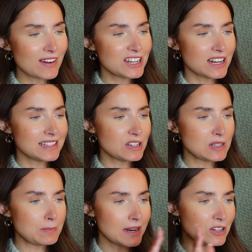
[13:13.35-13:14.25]
had a chance to
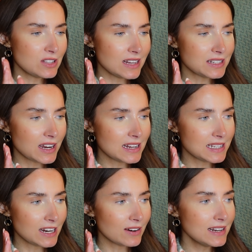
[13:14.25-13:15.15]
just binge the entire
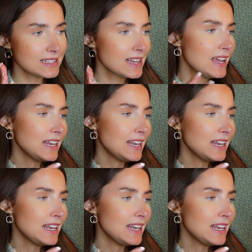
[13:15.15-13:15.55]
series.